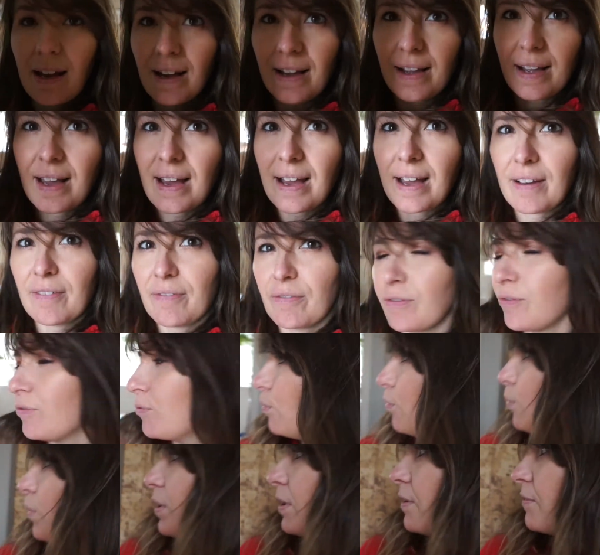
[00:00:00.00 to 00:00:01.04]
I have
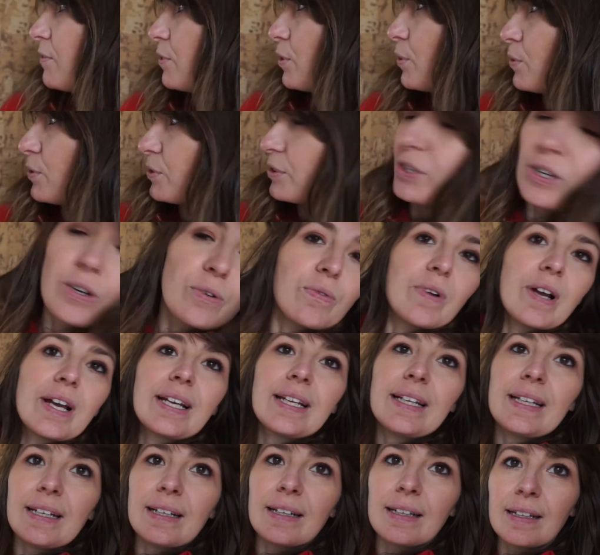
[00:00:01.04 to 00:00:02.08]
one of those
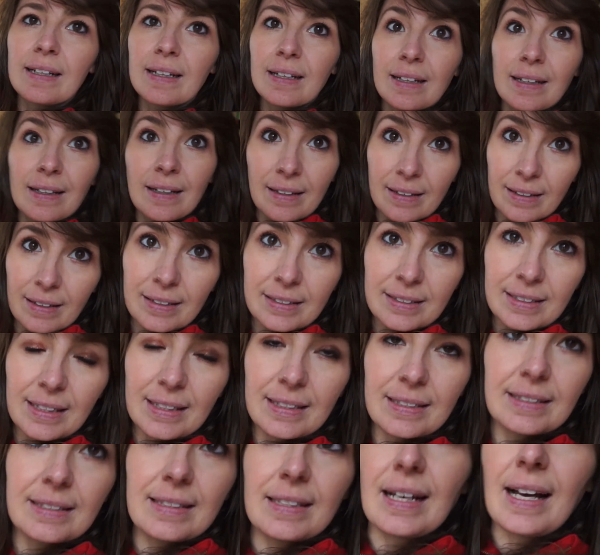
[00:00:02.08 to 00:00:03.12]
already that's
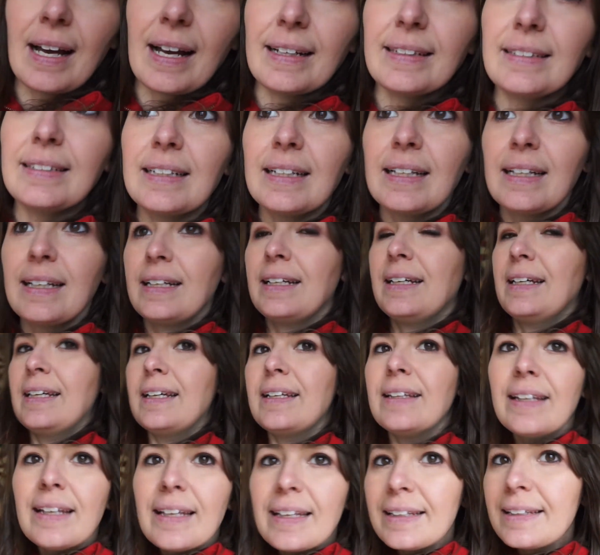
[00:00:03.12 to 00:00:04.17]
inside,
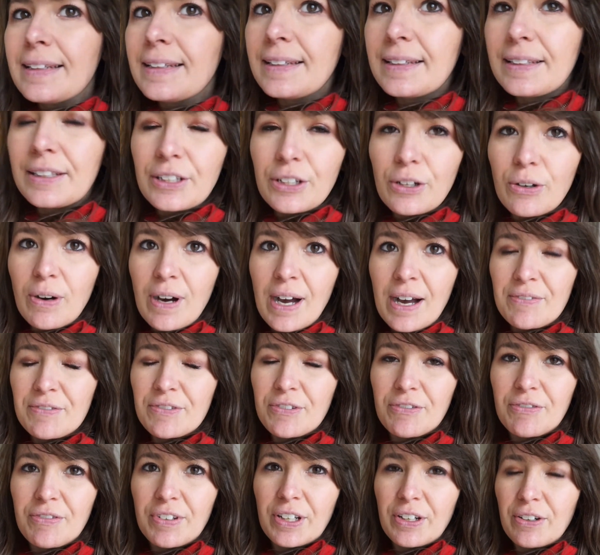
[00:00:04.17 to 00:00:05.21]
and then, you know, I'll have
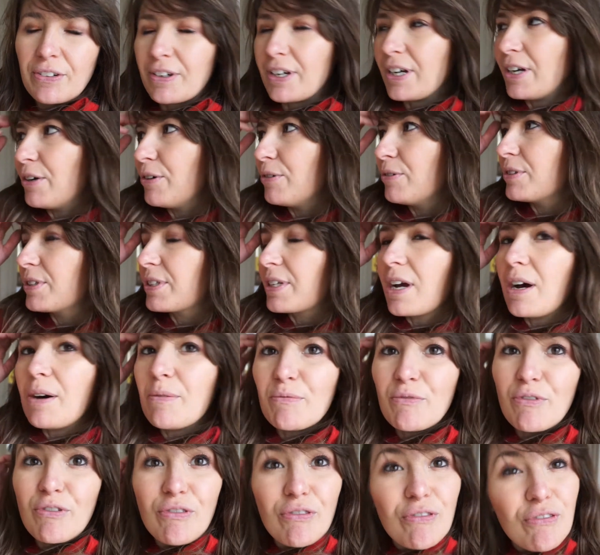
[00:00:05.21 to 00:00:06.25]
to figure out
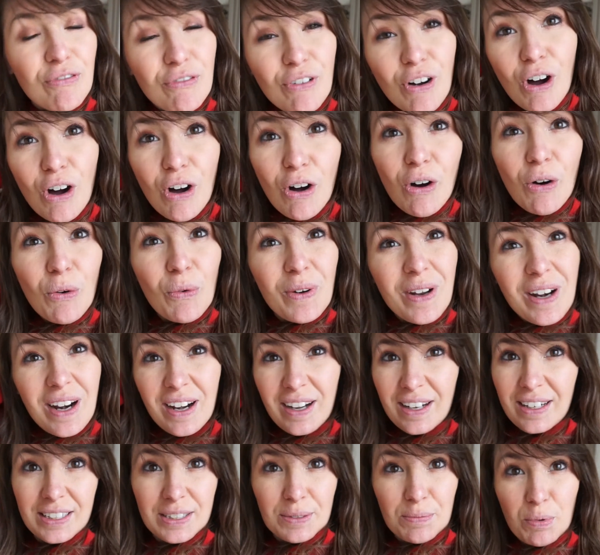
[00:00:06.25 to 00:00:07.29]
come fall when I
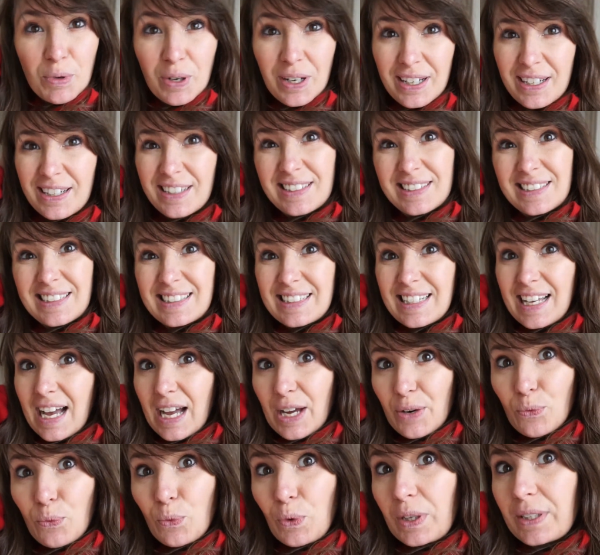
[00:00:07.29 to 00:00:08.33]
need to bring it
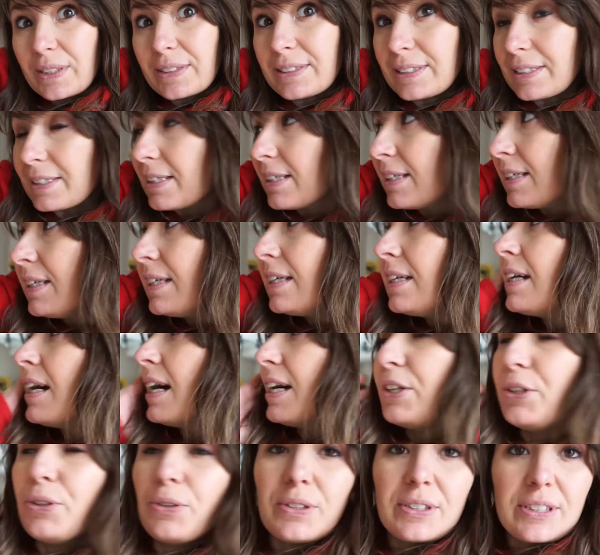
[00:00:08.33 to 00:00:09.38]
inside what
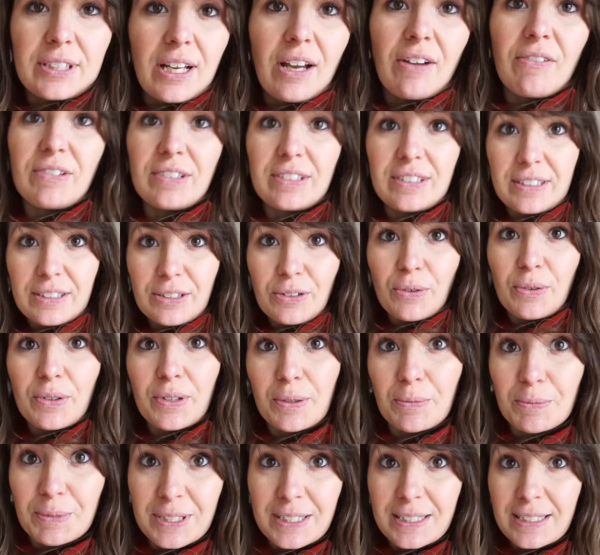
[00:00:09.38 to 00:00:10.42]
I do, because I obviously don't want
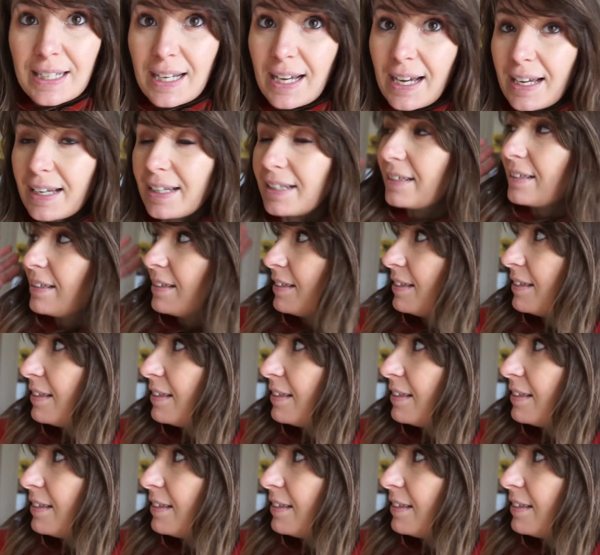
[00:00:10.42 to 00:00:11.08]
them to die.